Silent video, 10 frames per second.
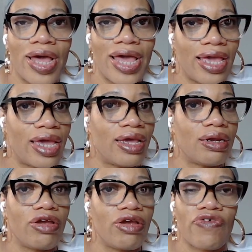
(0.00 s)
weigh
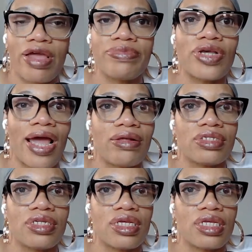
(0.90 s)
in grams or
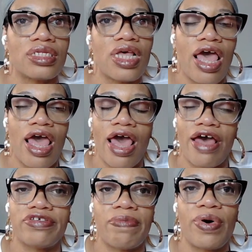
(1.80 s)
ounces
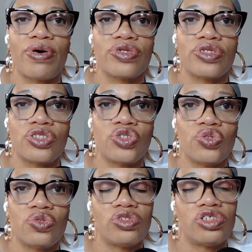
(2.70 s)
as opposed to